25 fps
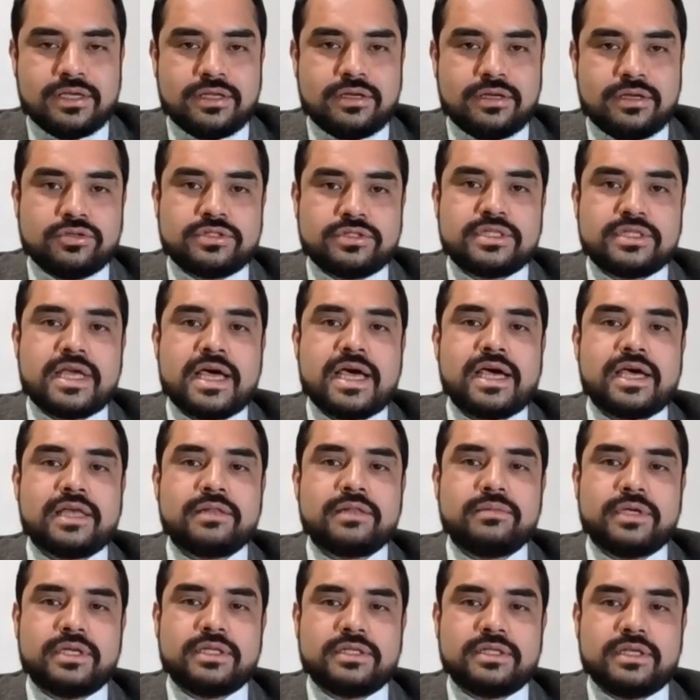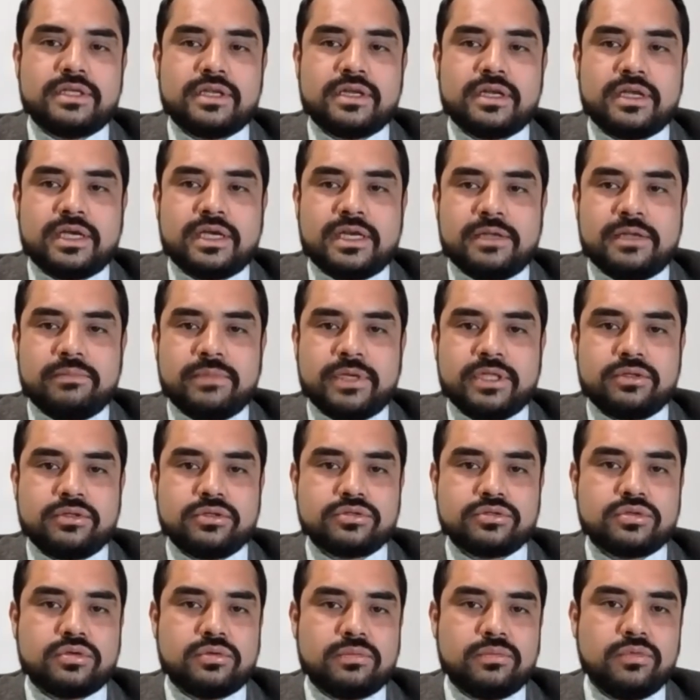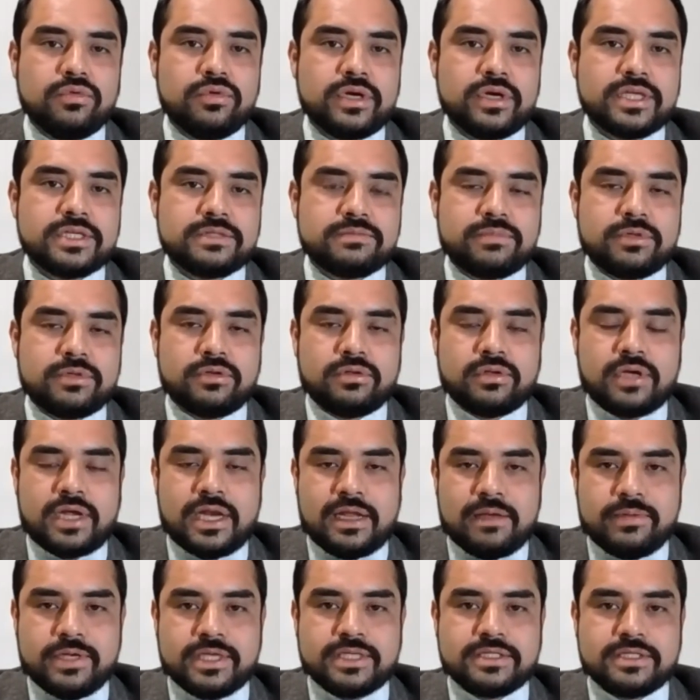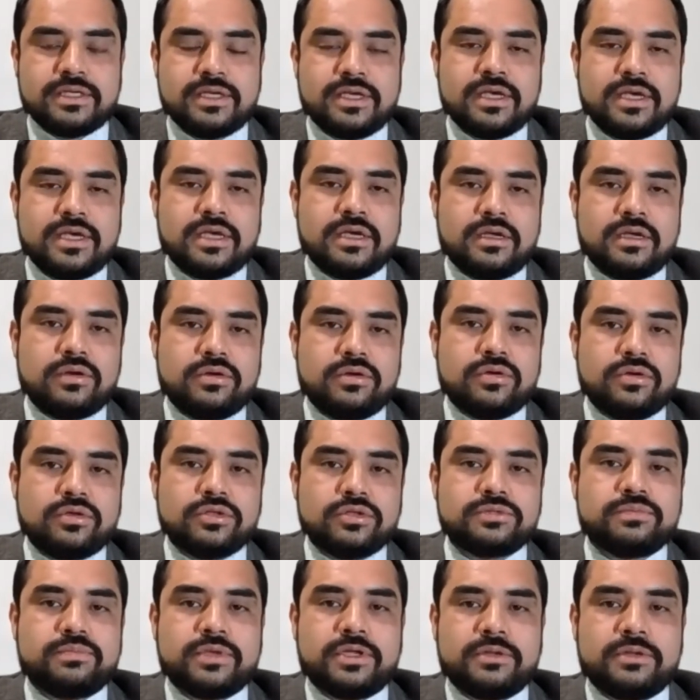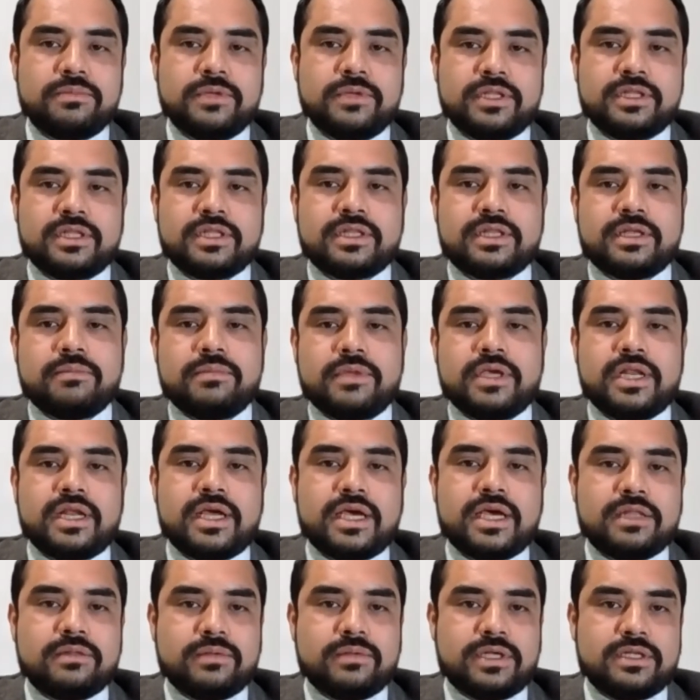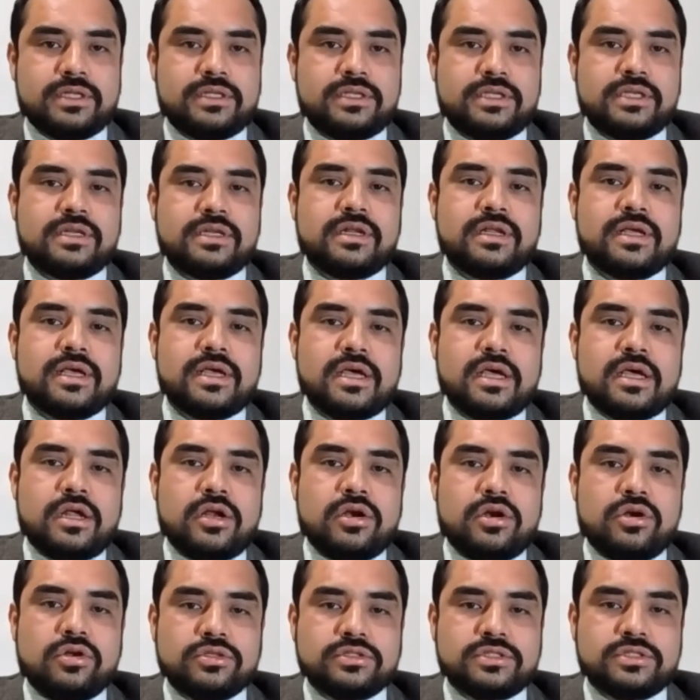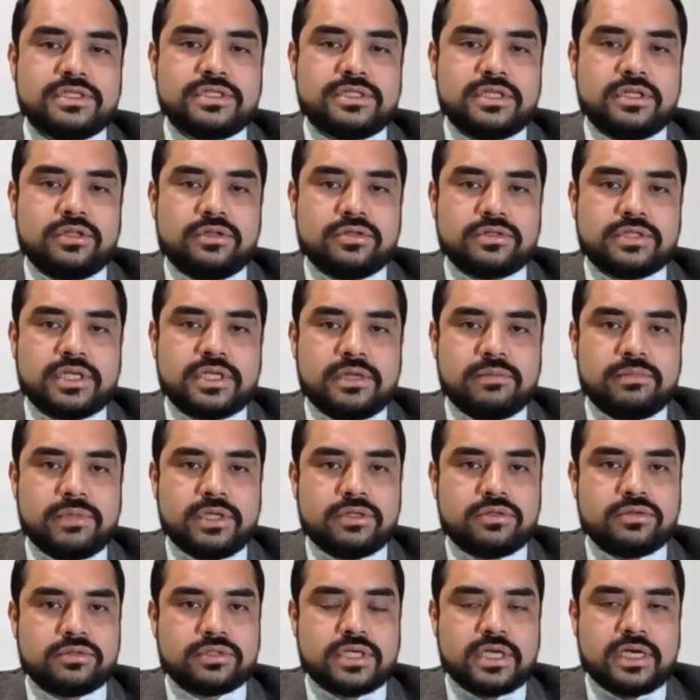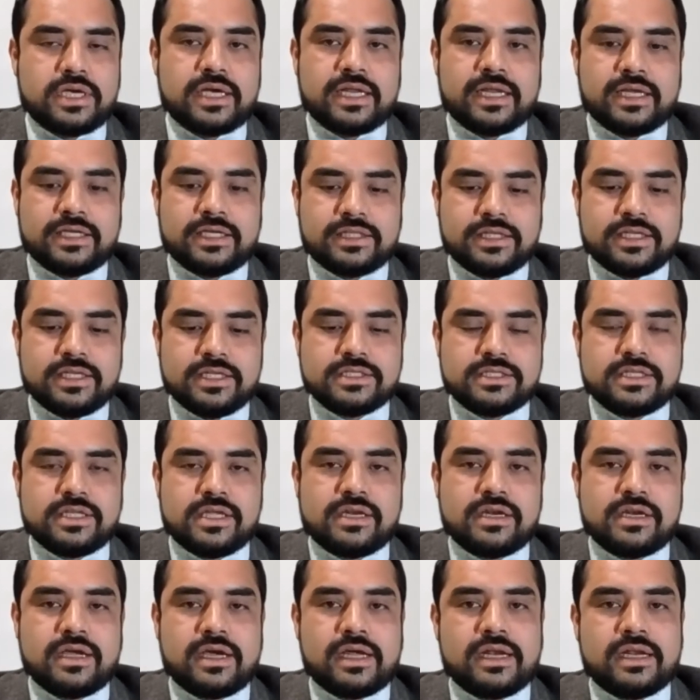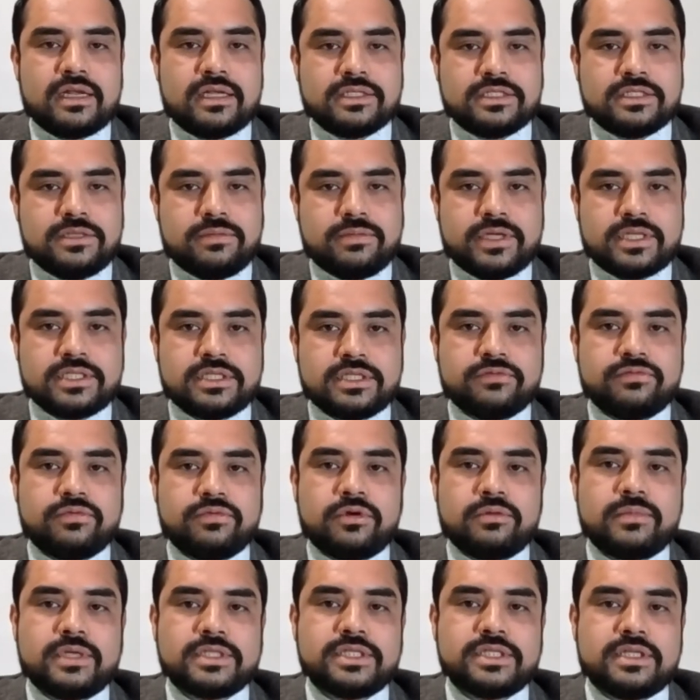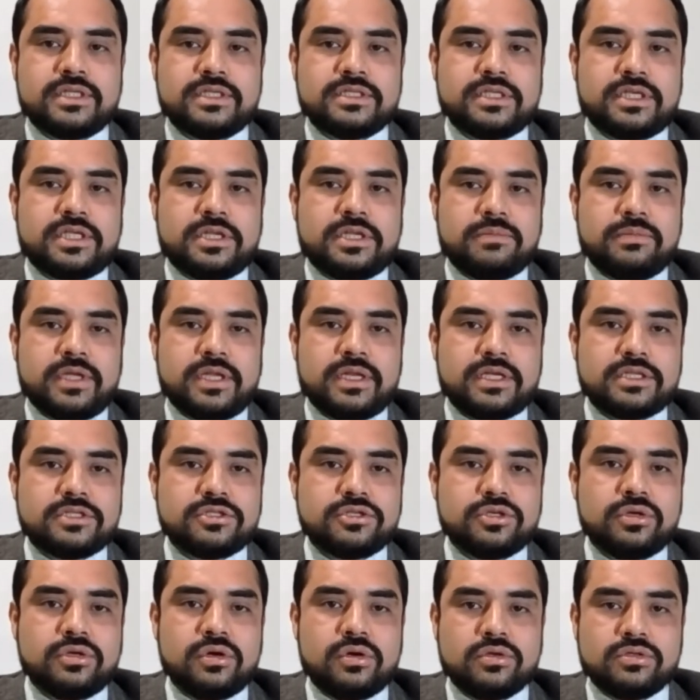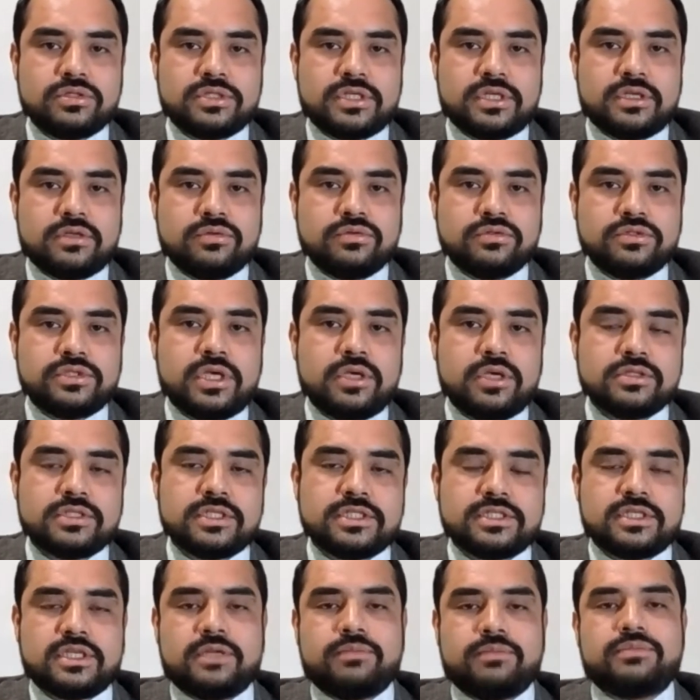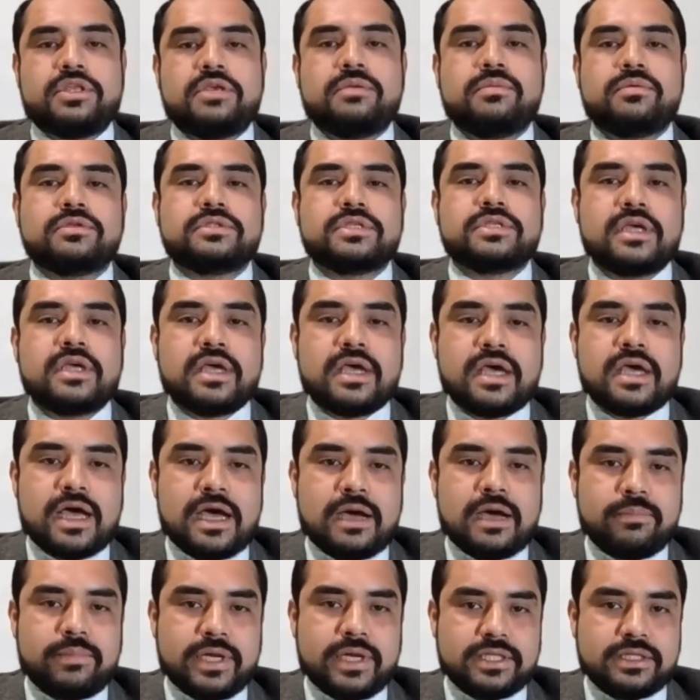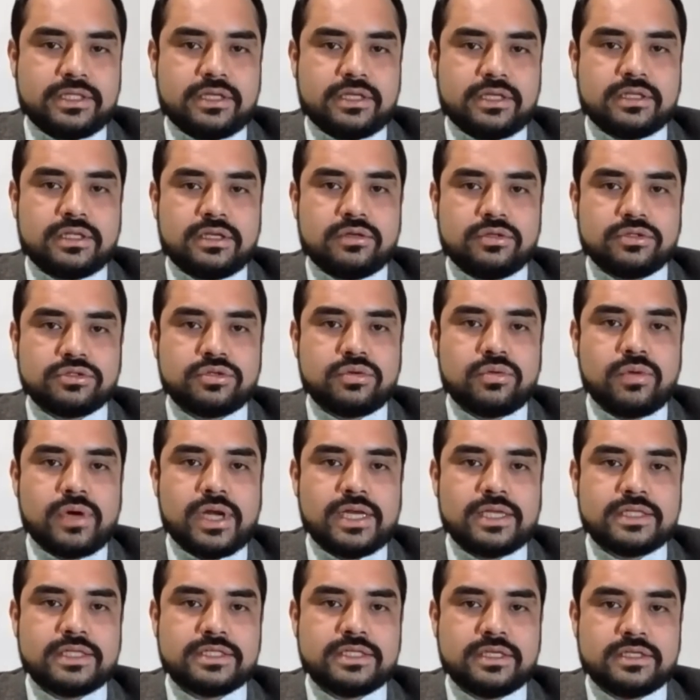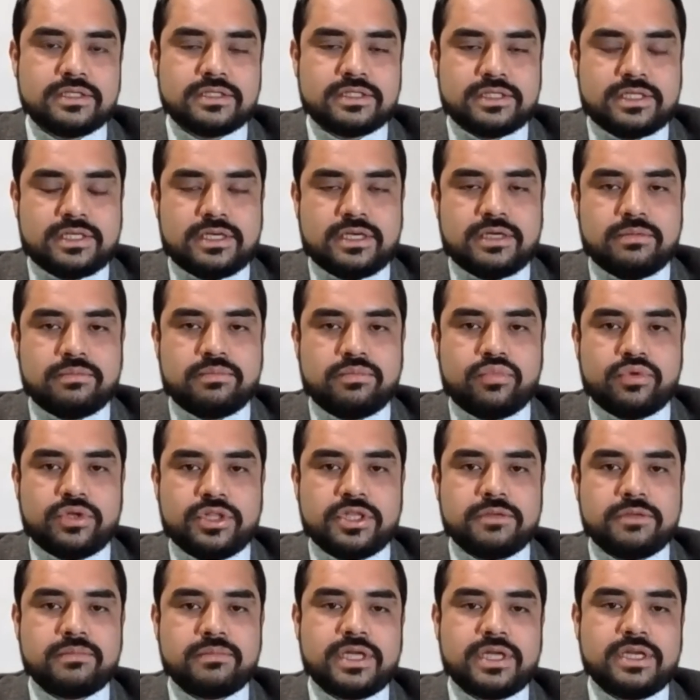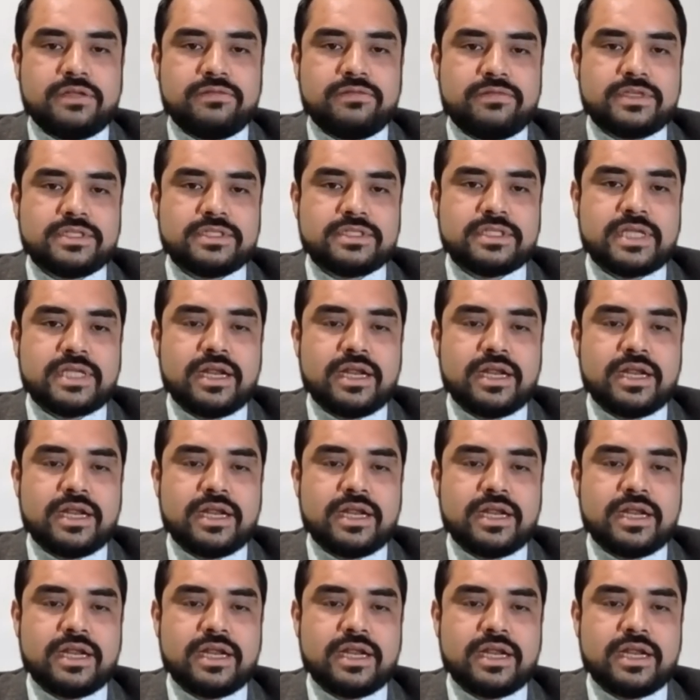To have a general concept of discrimination, it gives us common elements, but also it allows us to see the different elements that characterizes the different forms of discrimination, the descriptive phrases.